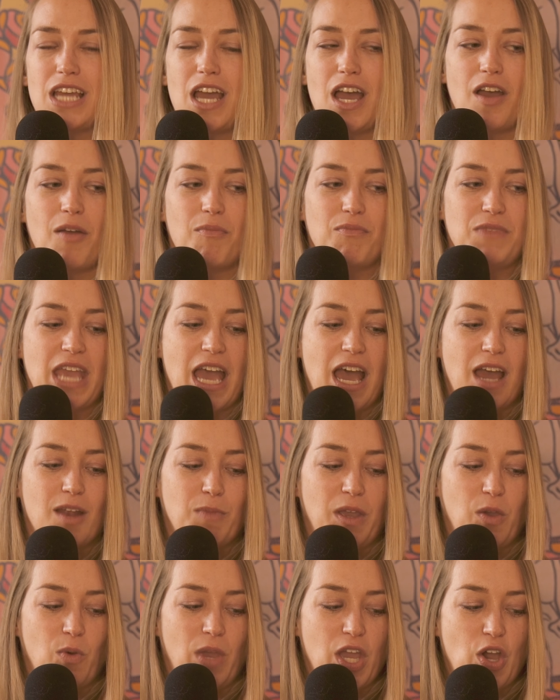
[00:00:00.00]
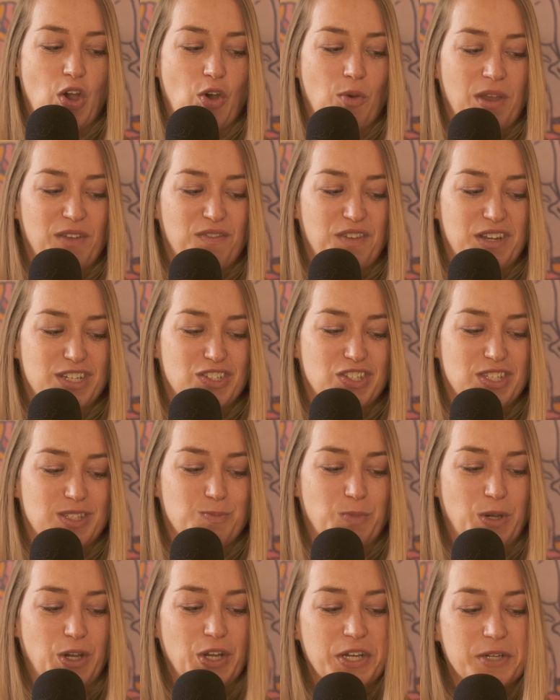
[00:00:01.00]
Yeah, on my way home, I finished this
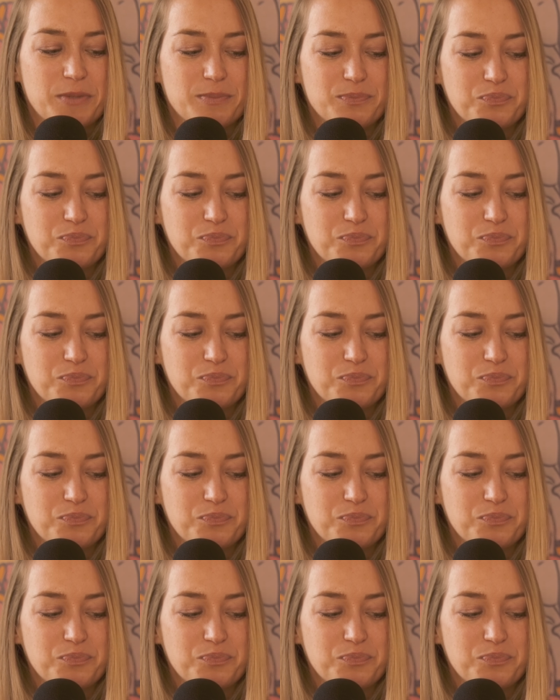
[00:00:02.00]
book